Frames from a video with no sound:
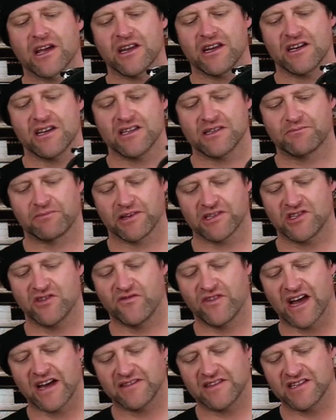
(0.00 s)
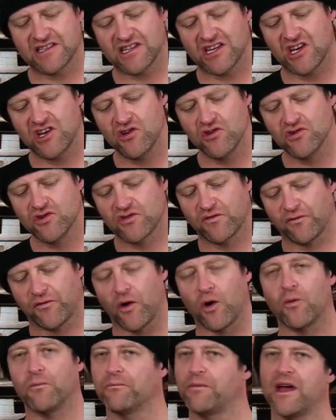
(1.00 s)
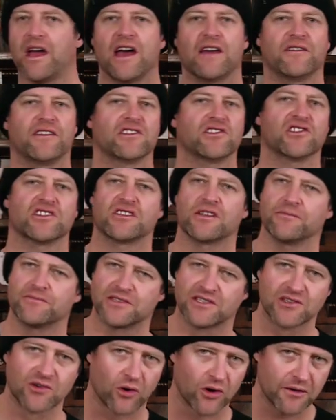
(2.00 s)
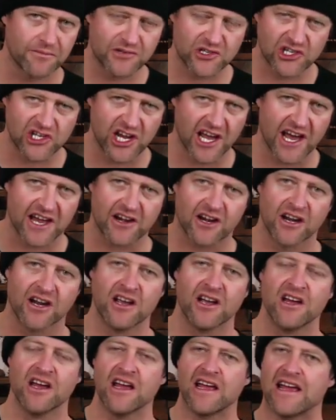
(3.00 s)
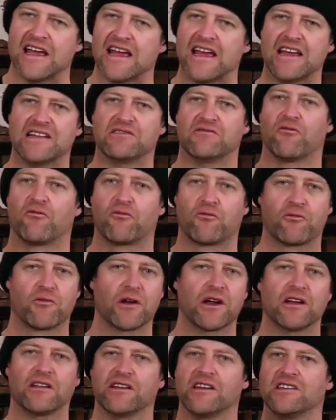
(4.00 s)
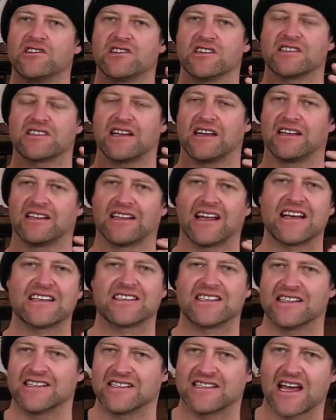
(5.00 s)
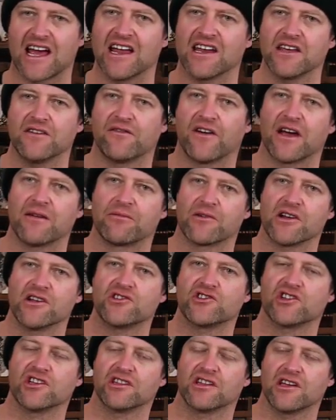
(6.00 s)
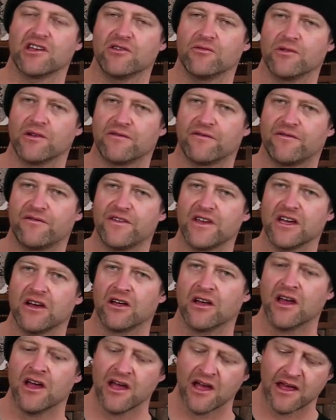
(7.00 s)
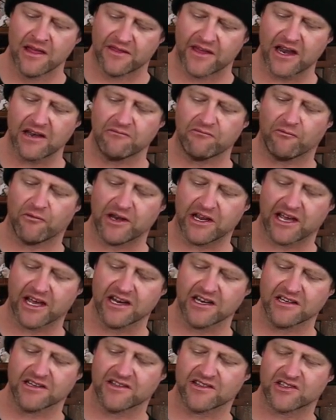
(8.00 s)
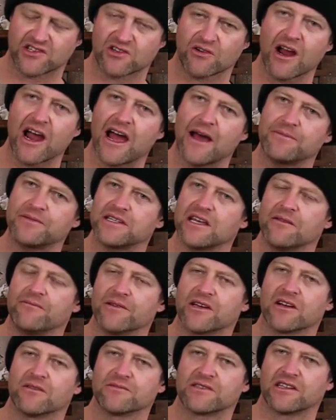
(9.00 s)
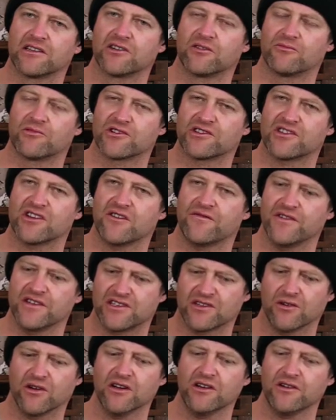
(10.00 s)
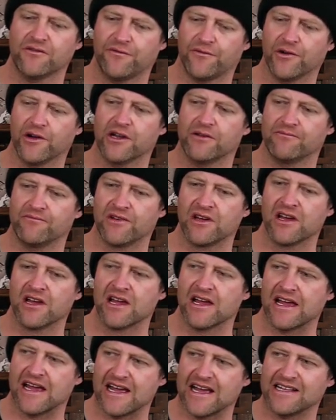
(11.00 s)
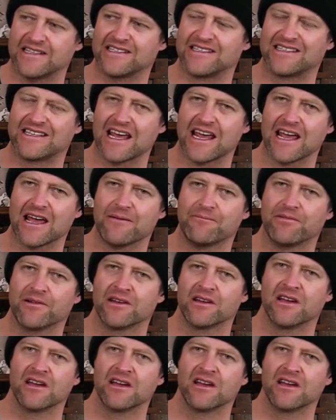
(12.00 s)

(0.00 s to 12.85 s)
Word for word: it is, plus you've got this huge foam pad that just absorbs chatter. It really just lessens any vibration that you would feel. Then when you get into the straps, it becomes a little more surfy. So underfoot, it's damp,